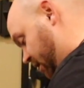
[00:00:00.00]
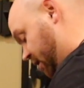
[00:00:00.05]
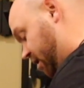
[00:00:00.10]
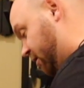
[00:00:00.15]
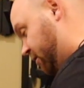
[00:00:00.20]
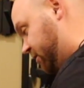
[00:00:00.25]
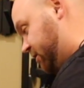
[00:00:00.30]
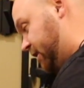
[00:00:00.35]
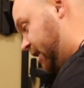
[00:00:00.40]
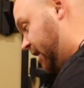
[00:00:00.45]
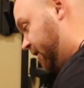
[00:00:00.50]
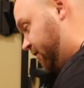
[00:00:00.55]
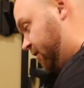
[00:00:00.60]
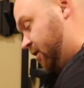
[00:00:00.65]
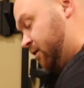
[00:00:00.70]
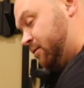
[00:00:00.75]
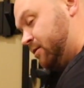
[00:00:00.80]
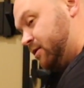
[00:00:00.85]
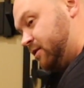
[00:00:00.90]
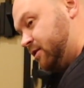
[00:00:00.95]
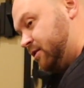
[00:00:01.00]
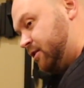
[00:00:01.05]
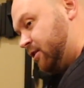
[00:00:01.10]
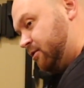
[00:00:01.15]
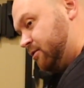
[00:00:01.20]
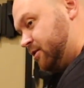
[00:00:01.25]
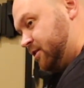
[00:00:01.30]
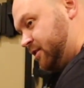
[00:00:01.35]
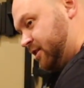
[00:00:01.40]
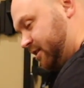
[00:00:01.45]
I would say if you don't want the
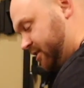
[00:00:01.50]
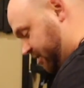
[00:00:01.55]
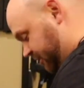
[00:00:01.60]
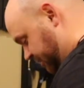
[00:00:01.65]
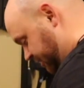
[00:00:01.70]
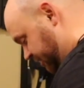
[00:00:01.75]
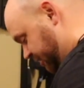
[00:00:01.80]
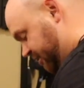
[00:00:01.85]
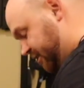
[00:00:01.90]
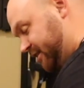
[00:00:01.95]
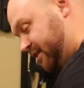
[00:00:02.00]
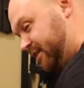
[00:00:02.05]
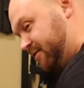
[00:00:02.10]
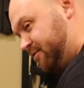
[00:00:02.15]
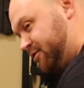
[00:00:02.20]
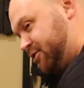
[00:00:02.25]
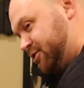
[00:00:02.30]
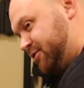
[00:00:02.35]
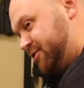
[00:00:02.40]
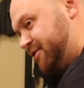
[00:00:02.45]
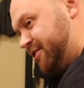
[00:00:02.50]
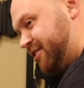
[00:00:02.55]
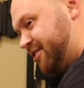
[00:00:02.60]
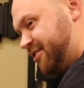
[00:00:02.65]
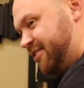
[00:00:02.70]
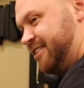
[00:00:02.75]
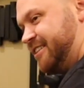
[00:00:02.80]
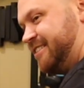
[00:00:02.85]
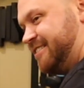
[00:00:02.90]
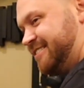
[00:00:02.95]
toes adjusted, you should leave the shoes on,
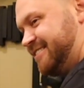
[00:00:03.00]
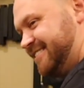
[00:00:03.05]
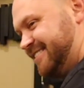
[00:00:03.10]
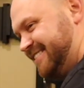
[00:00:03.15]
right?